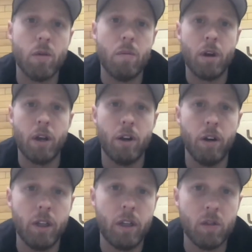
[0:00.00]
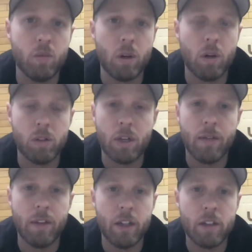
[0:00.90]
So we bring it early because we're always going
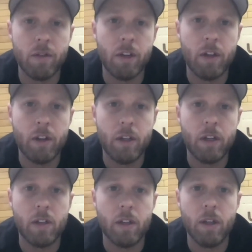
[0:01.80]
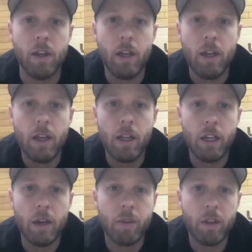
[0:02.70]
to have the excavator in there to
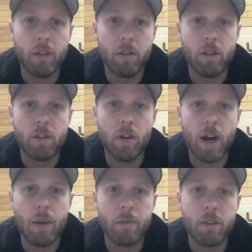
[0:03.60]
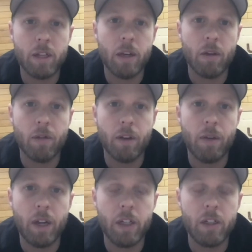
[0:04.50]
clean up the scraps and take out the
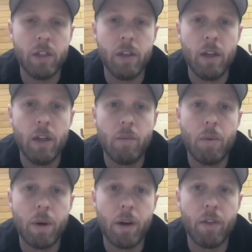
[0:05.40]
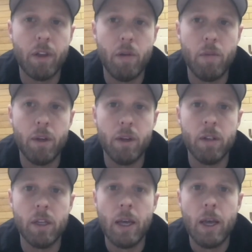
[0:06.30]
foundation and prepare for the new build.